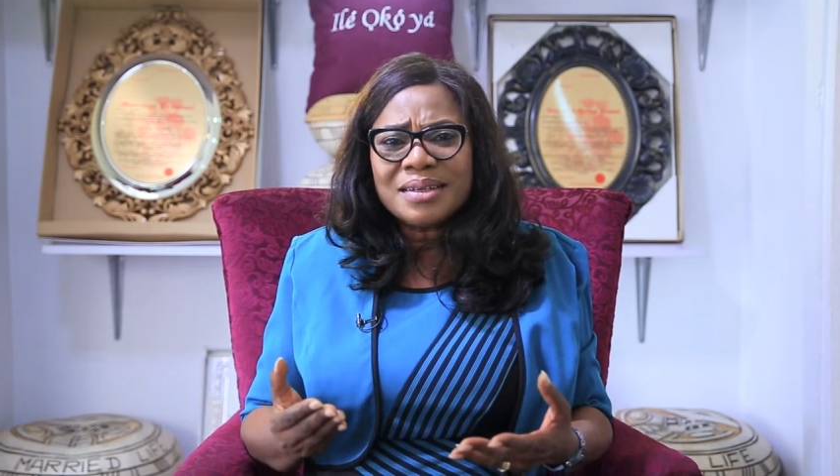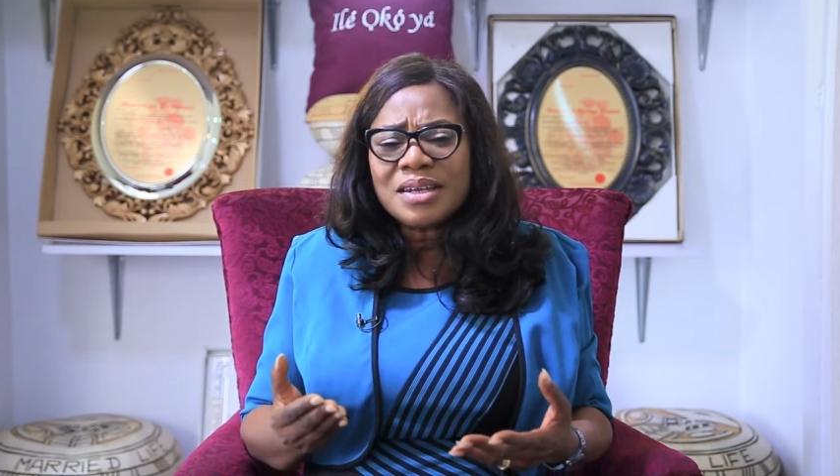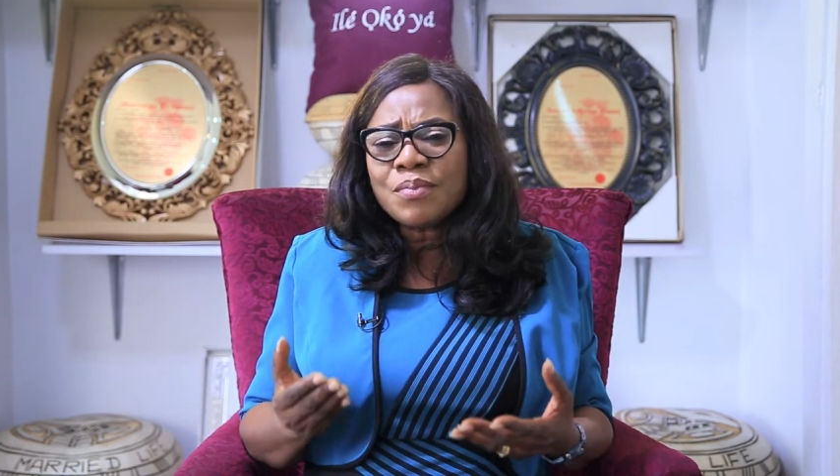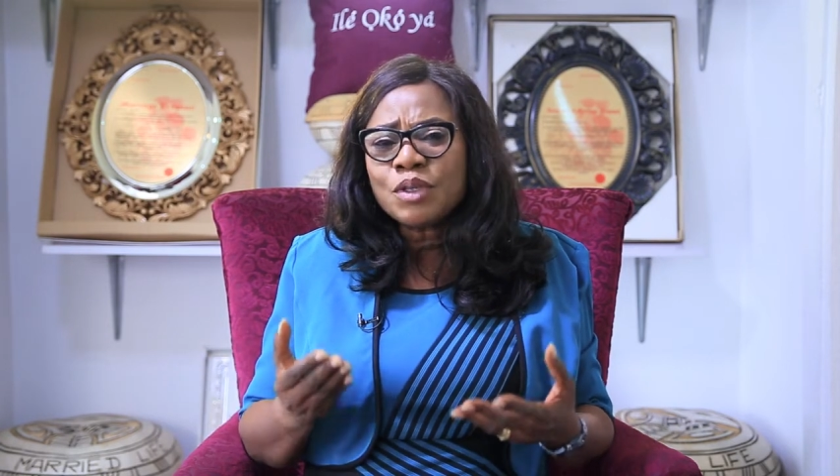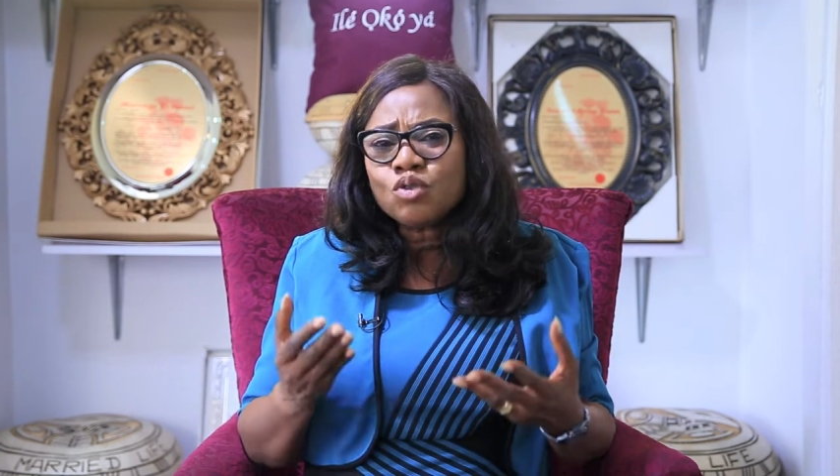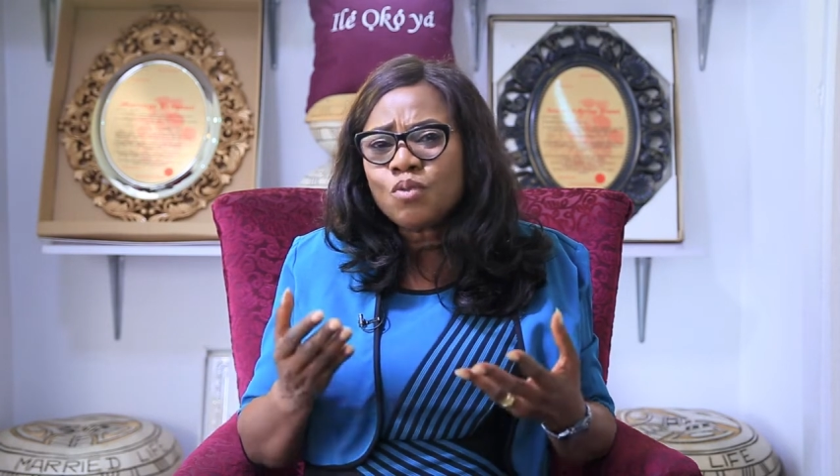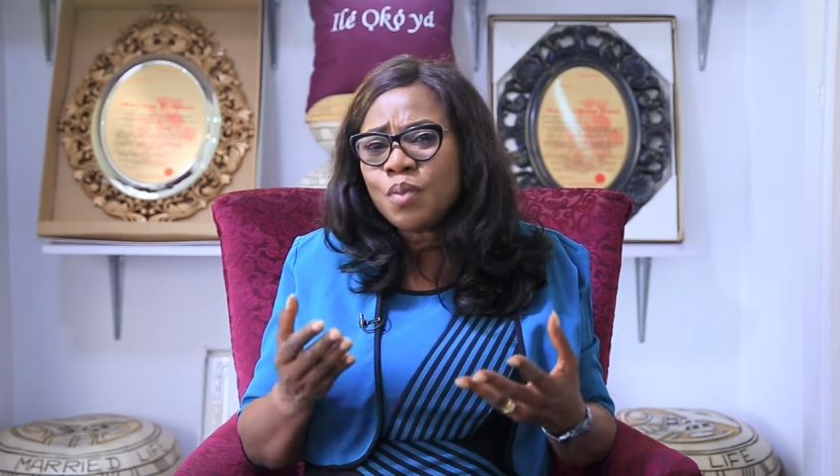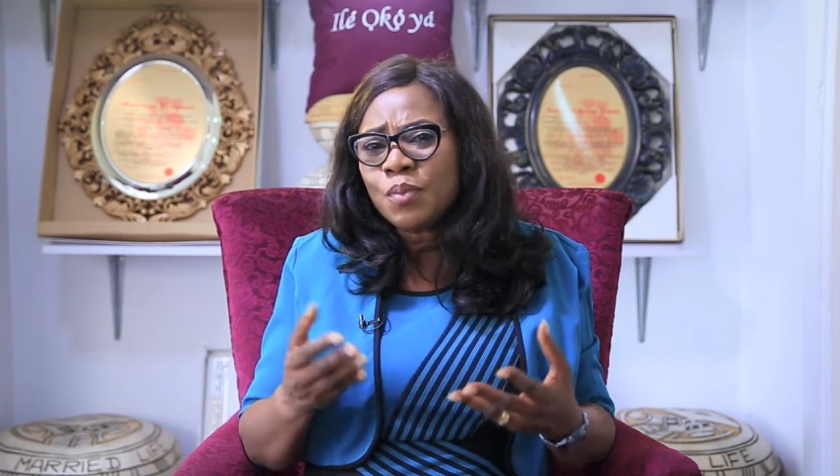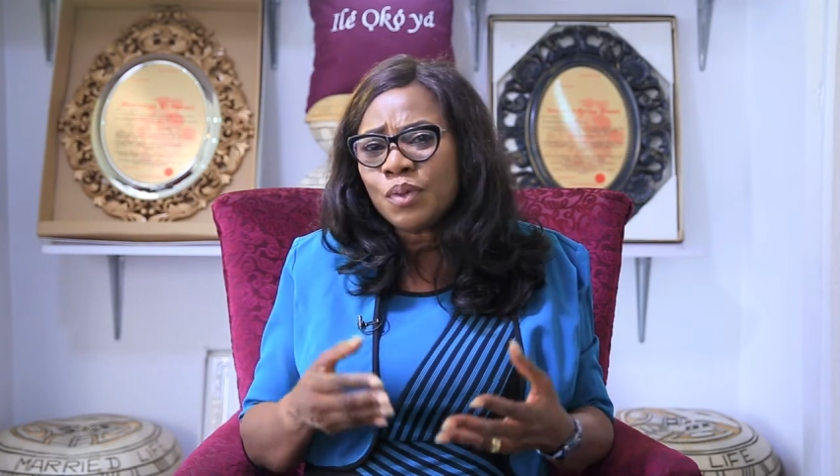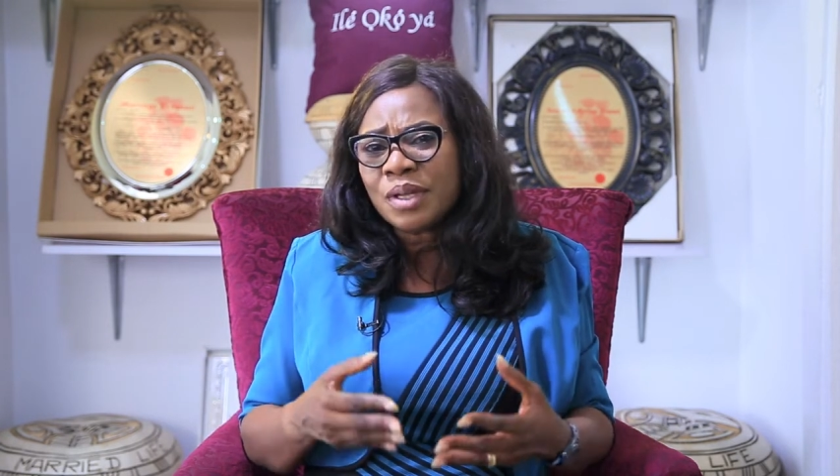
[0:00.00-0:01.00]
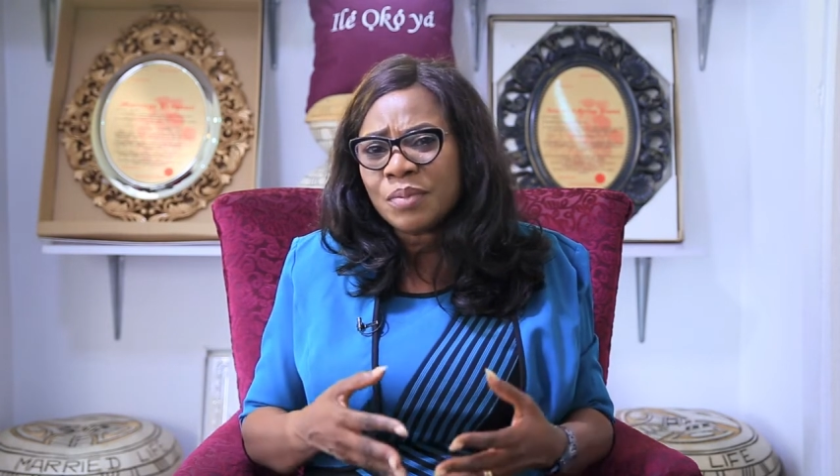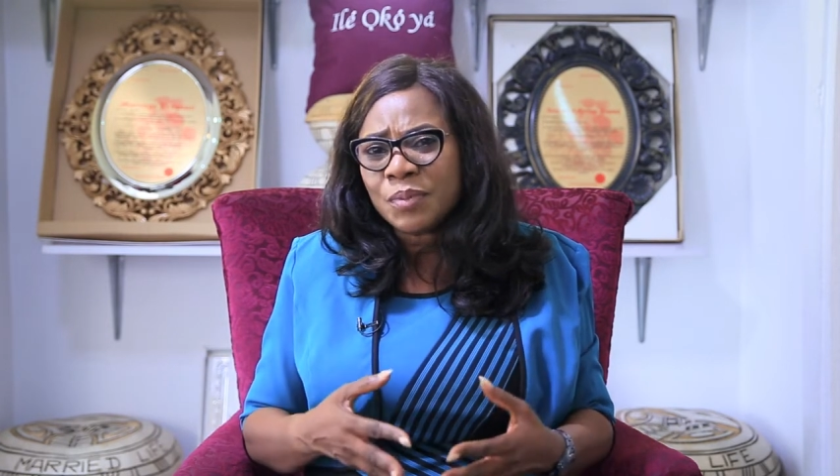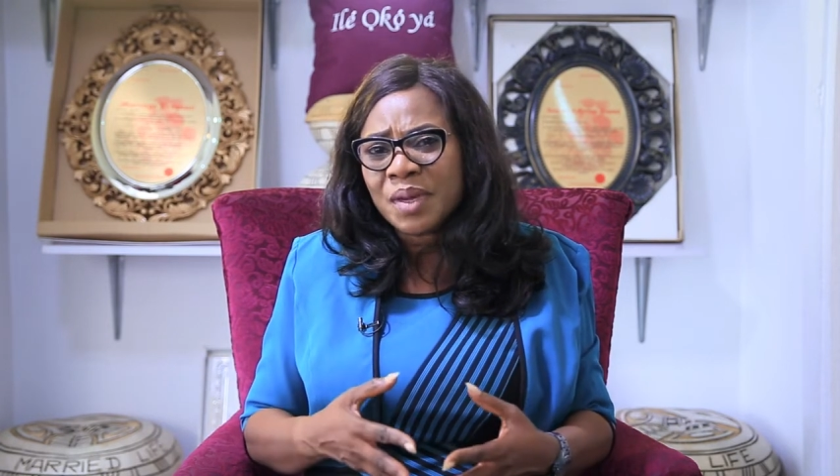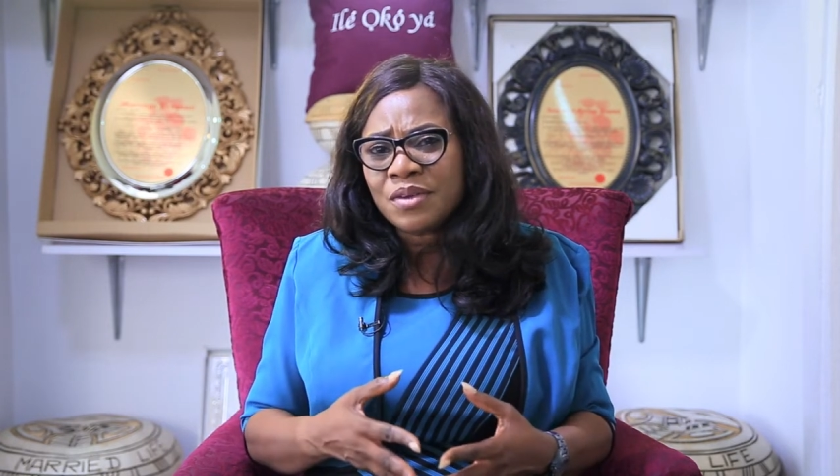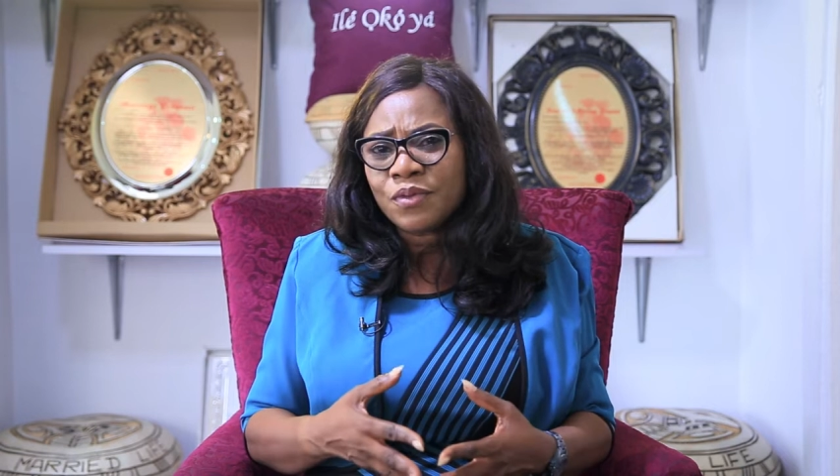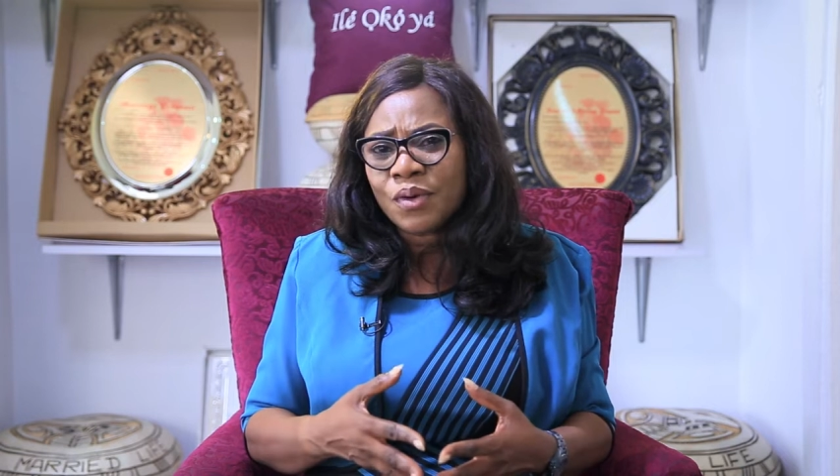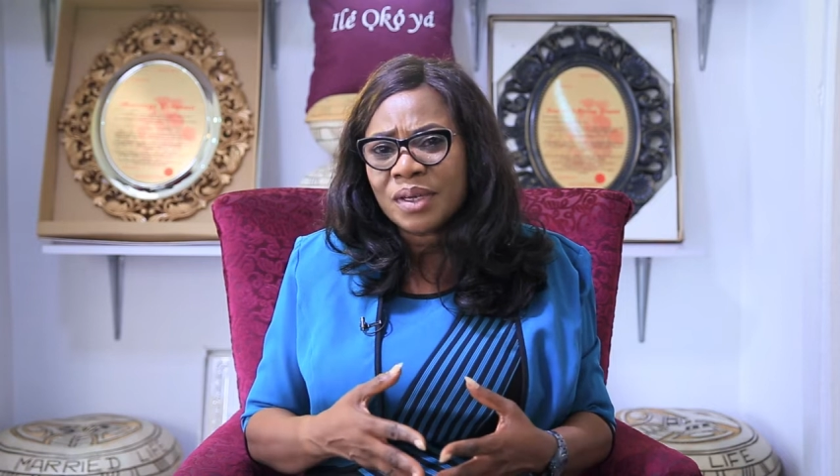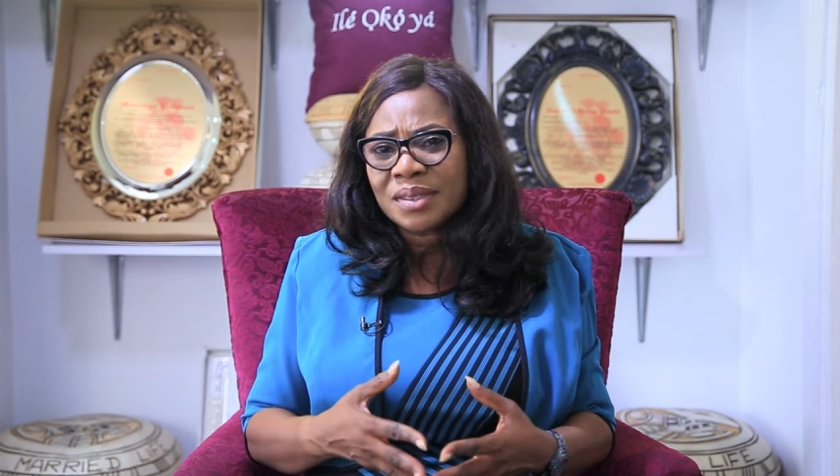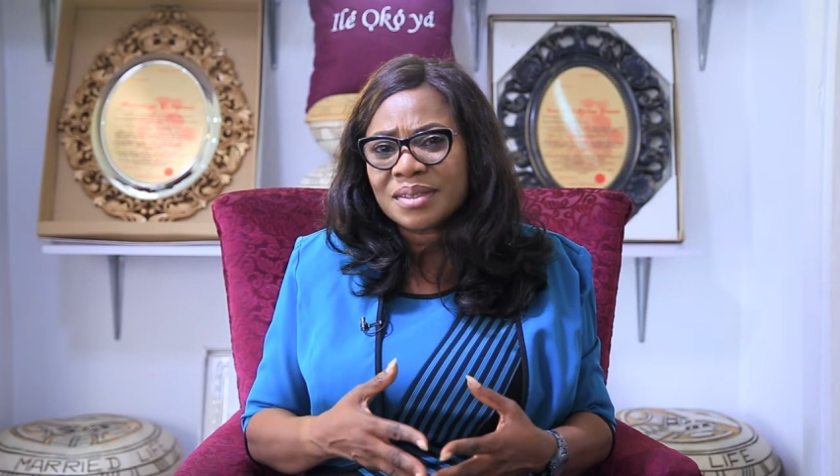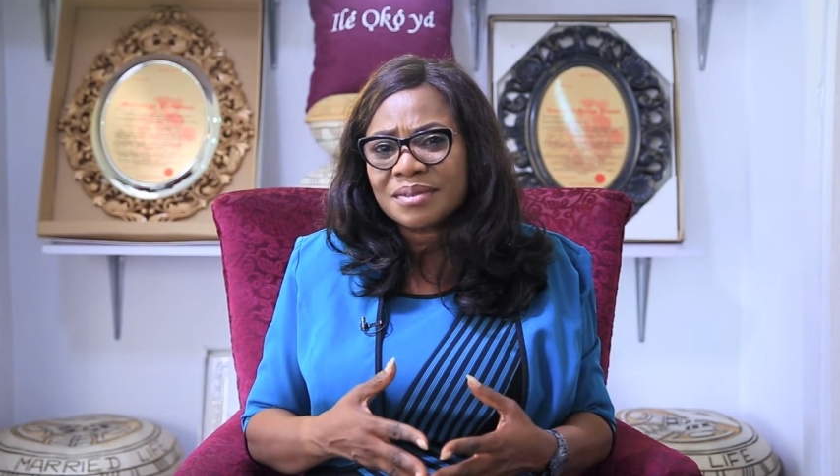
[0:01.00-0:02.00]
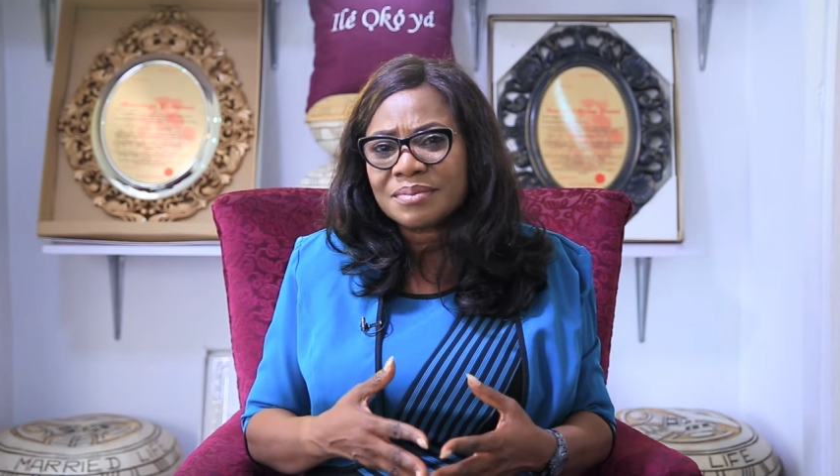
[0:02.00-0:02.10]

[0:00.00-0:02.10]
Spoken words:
there'll be two people that will be paying for it.